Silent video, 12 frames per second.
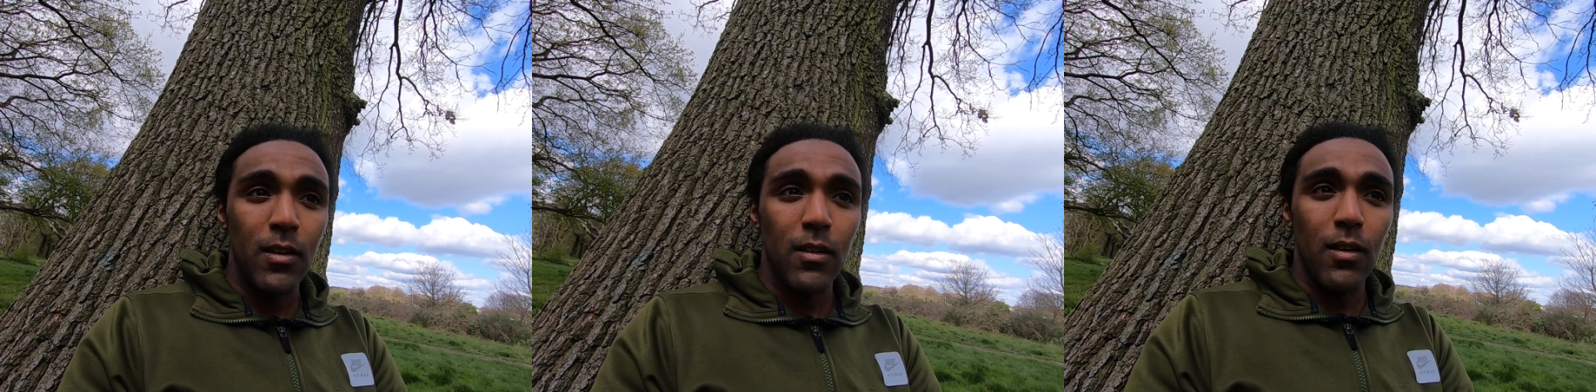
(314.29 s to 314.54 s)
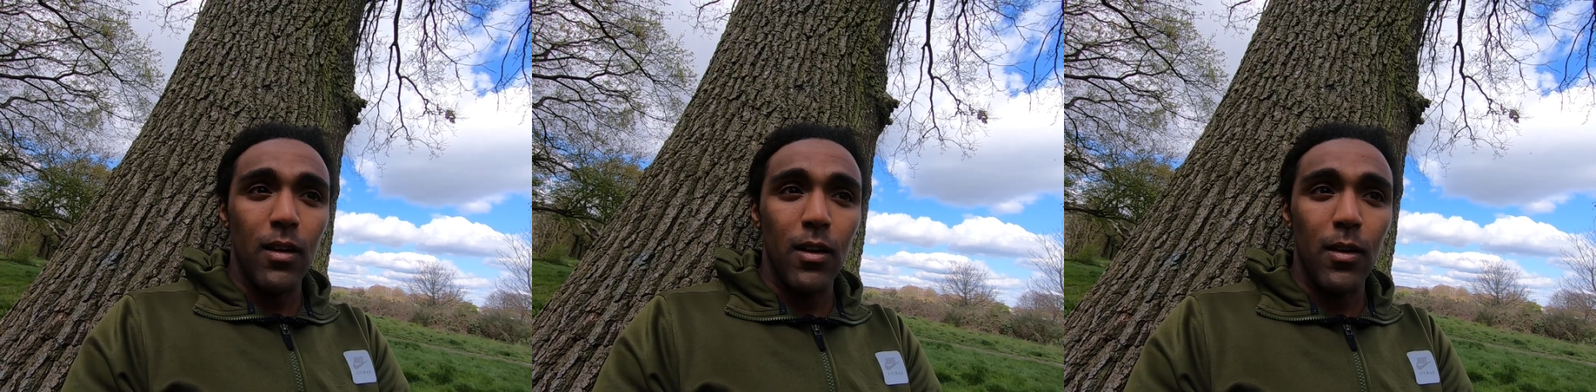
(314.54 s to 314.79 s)

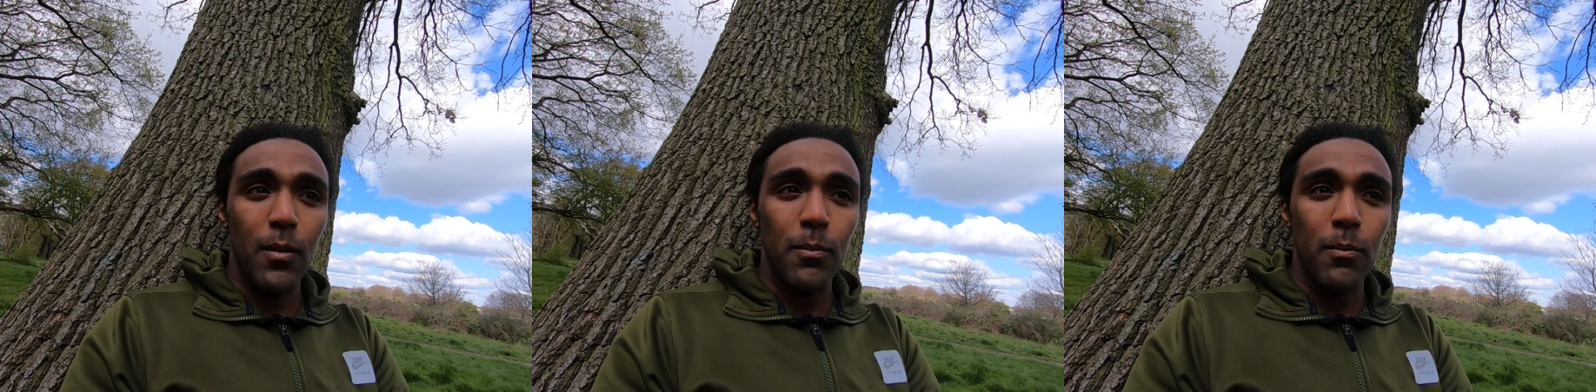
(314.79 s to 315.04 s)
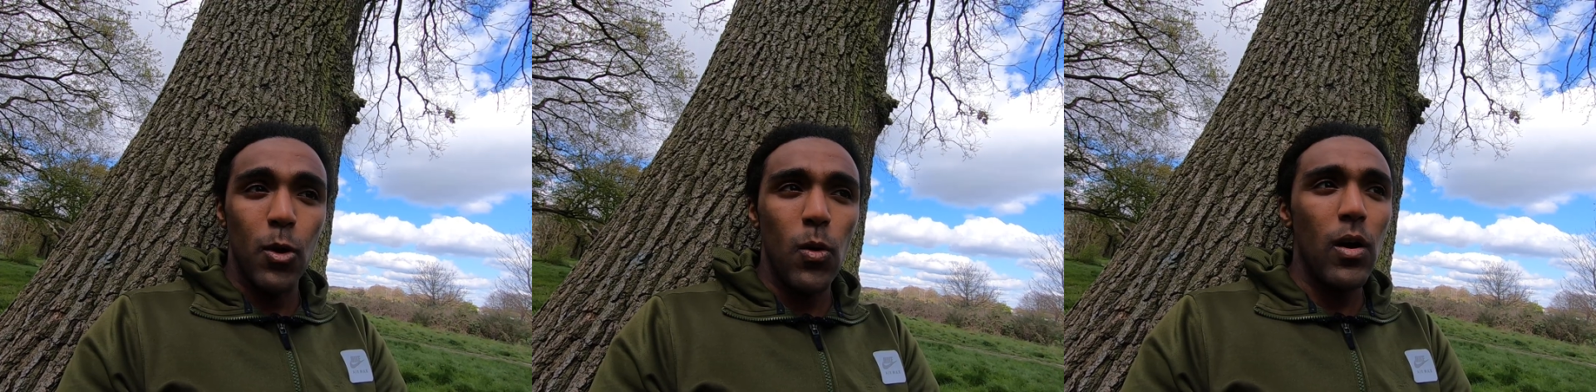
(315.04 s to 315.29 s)

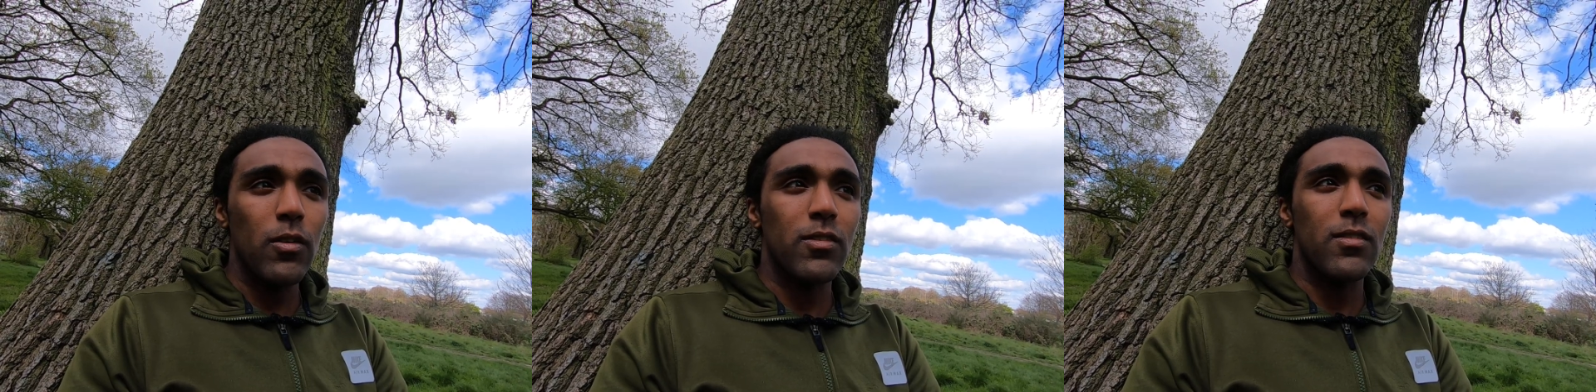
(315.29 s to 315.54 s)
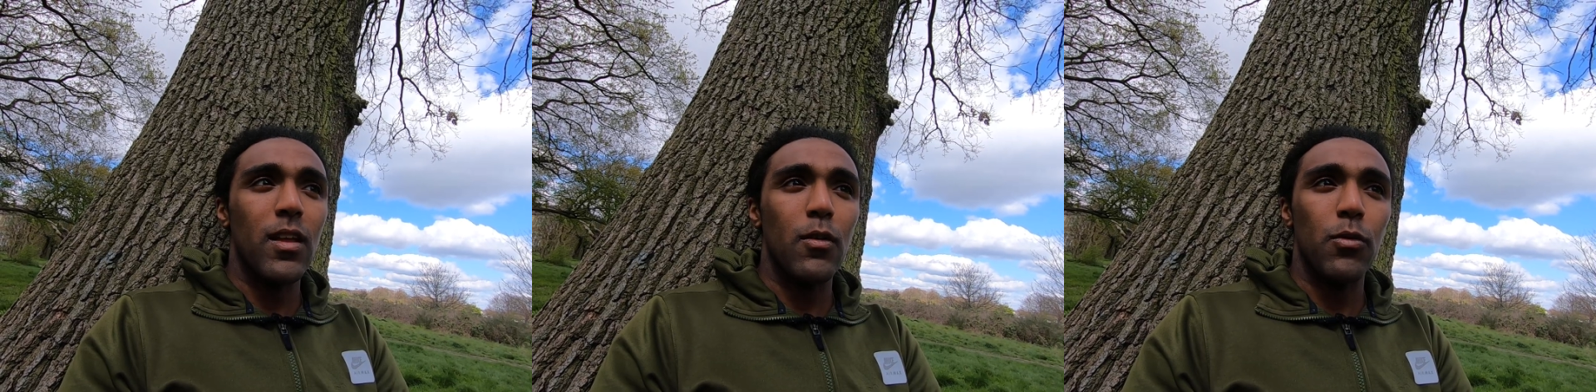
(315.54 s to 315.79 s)
Who else
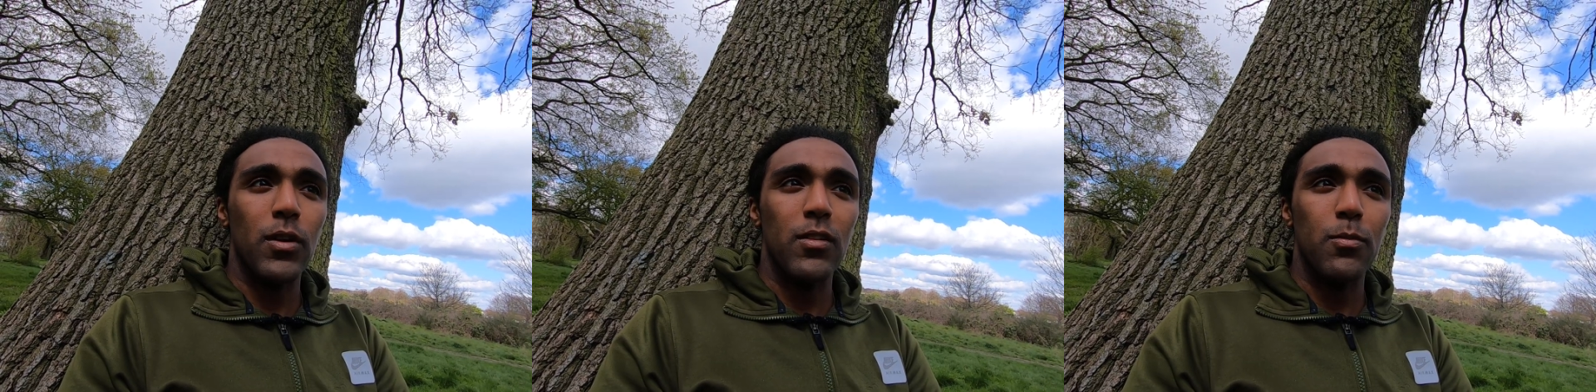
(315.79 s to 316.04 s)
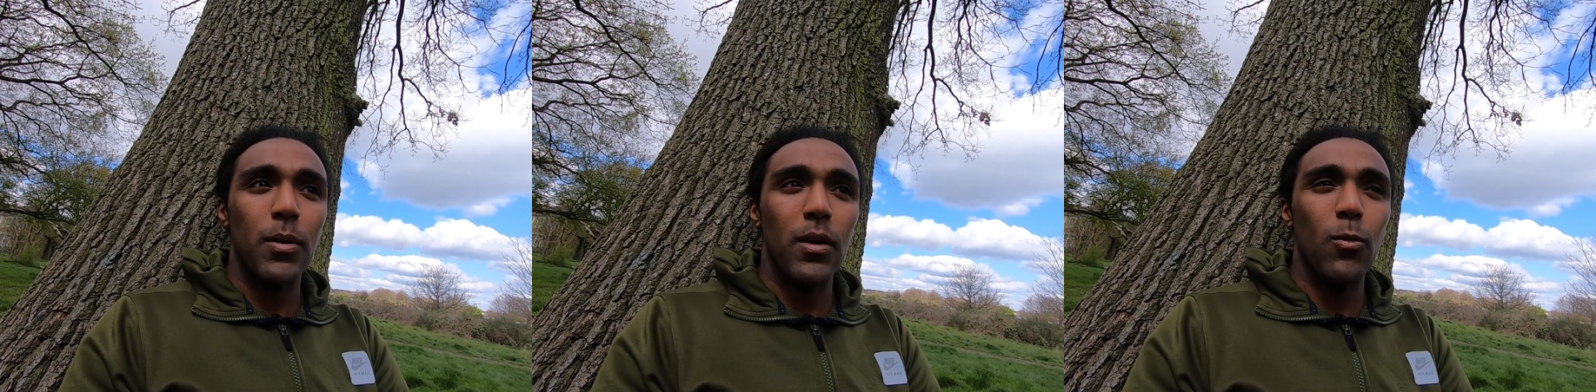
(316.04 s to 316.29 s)
is there for
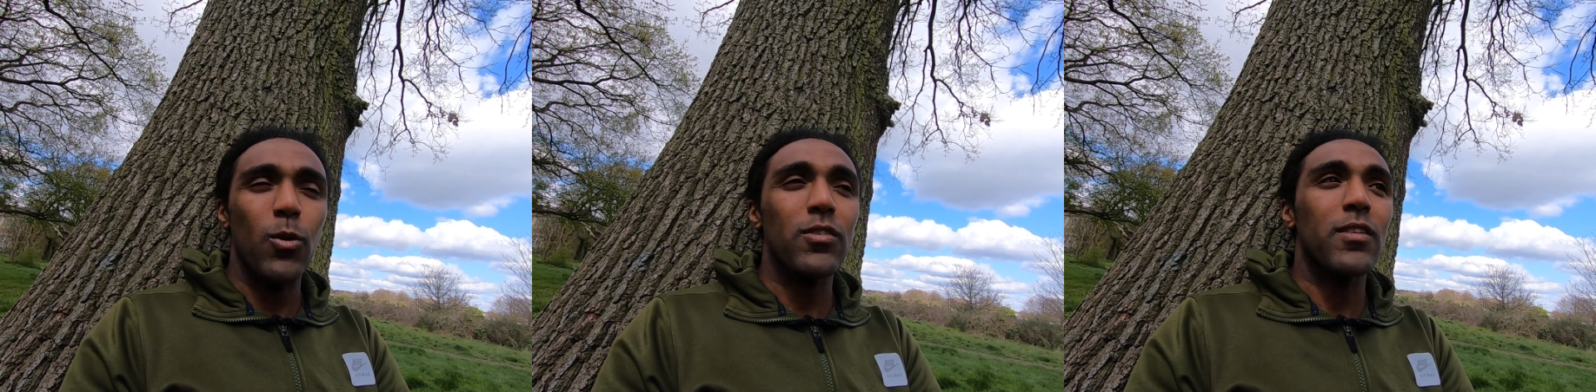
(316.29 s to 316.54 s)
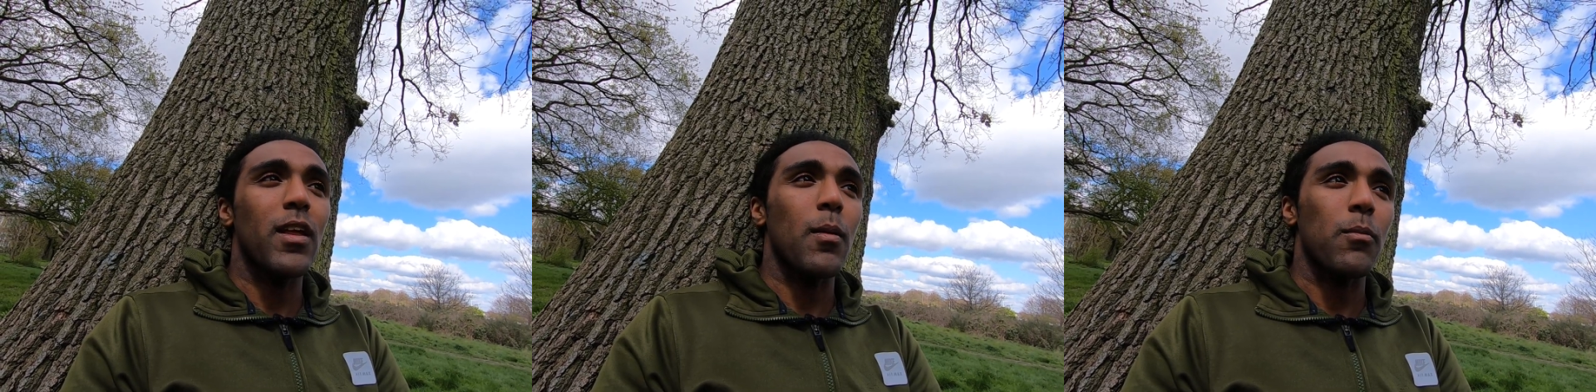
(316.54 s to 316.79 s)
these people? What's
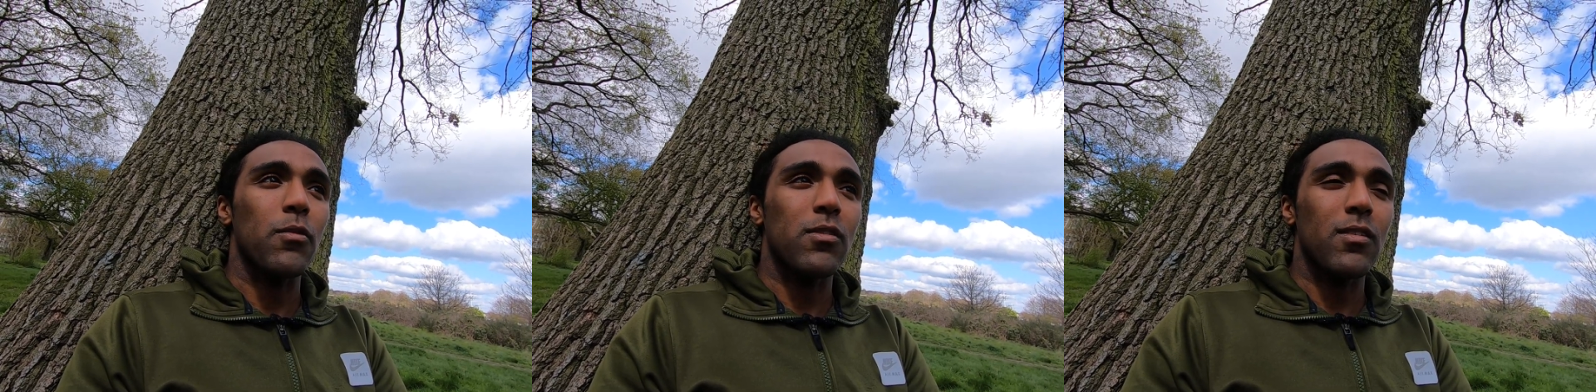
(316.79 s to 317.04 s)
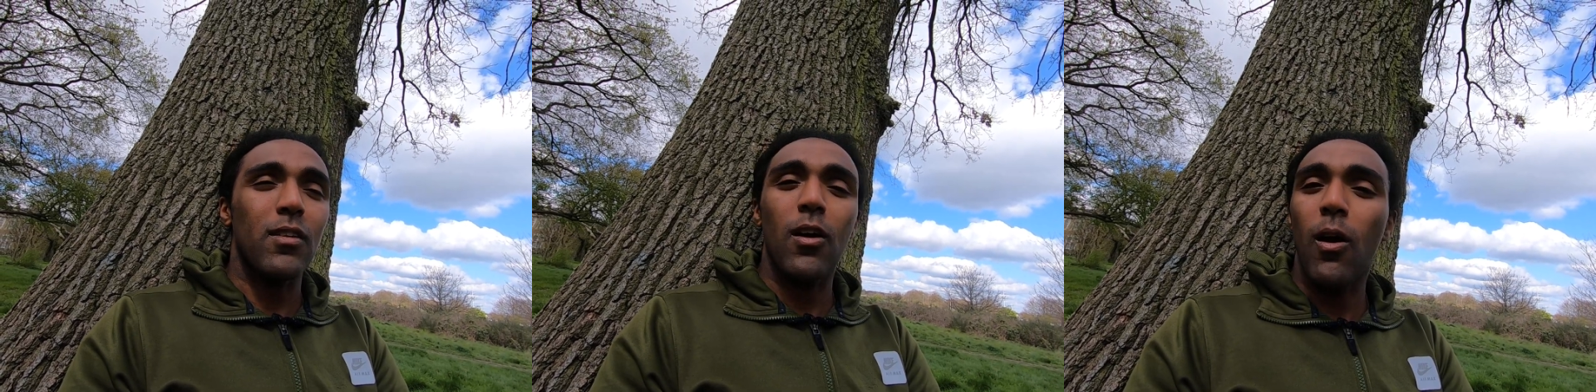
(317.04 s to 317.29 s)
her name?
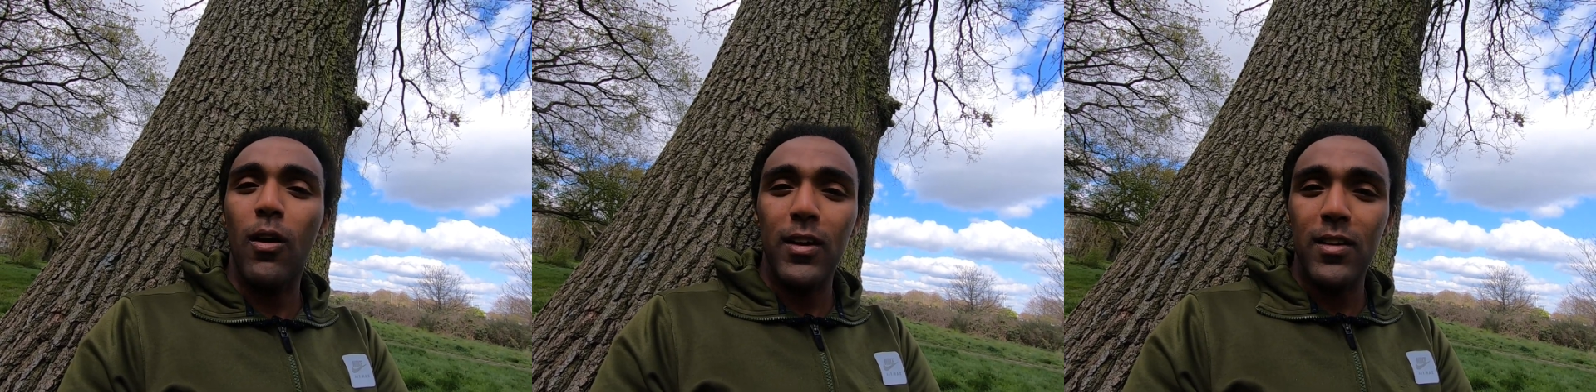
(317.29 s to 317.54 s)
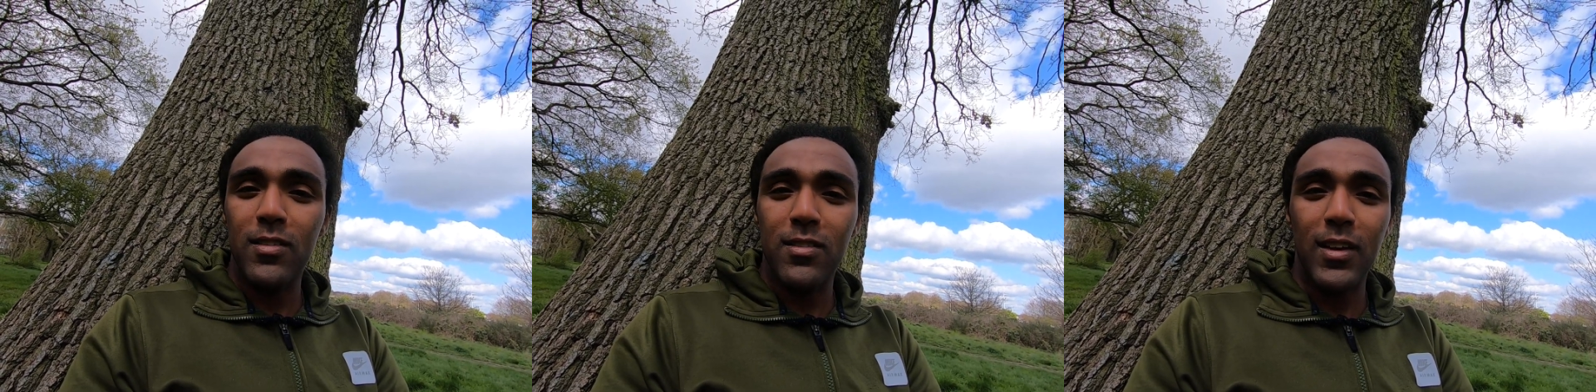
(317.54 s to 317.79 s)

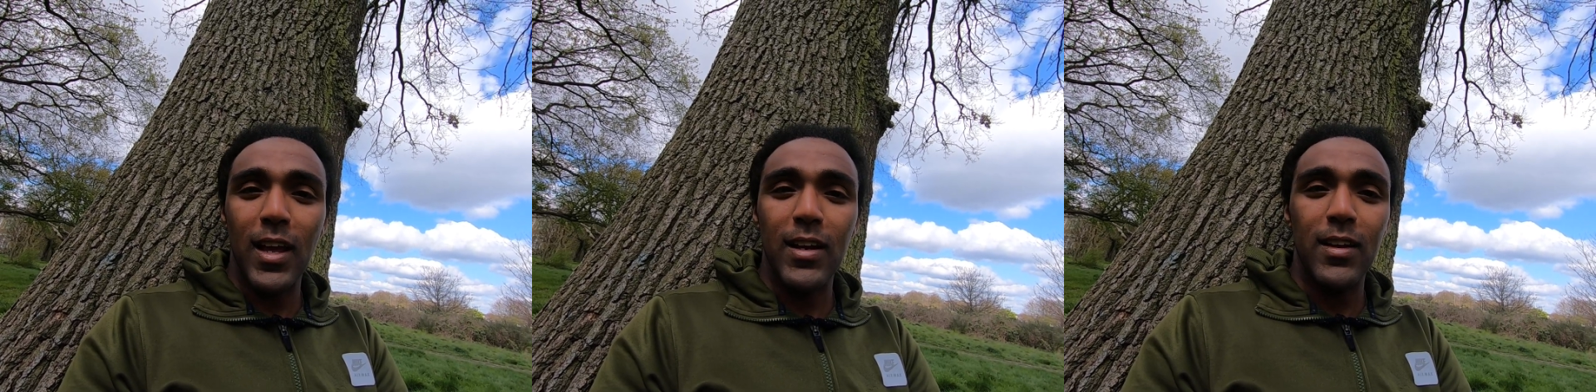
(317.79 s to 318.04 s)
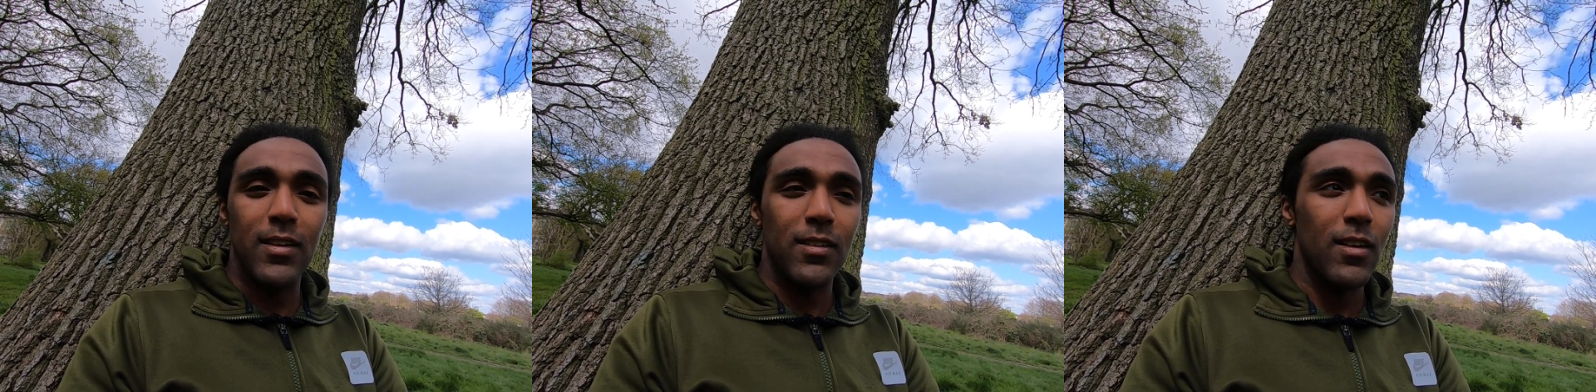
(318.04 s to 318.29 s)
Carly
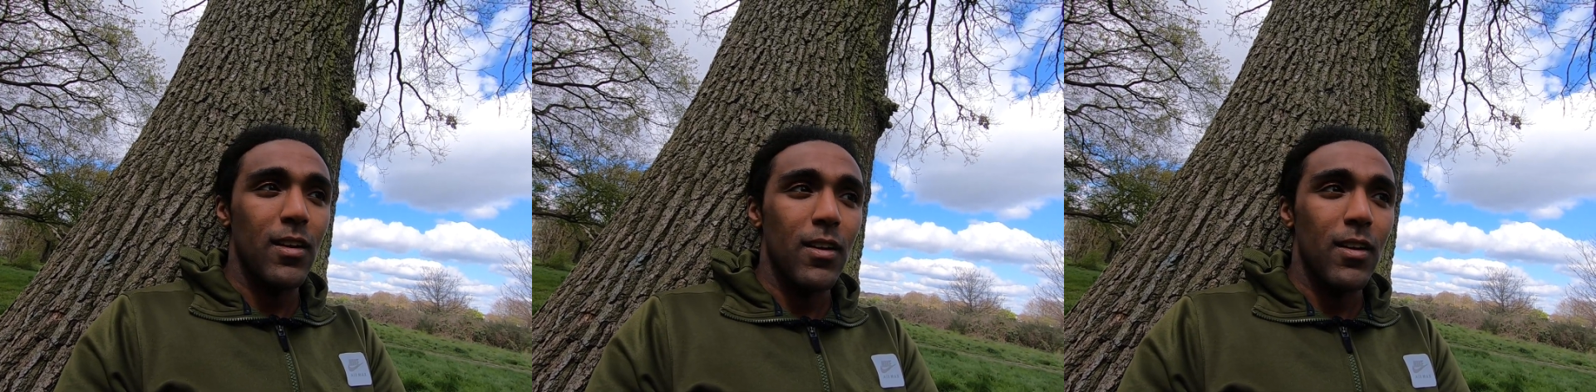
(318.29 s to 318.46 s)
Skelly.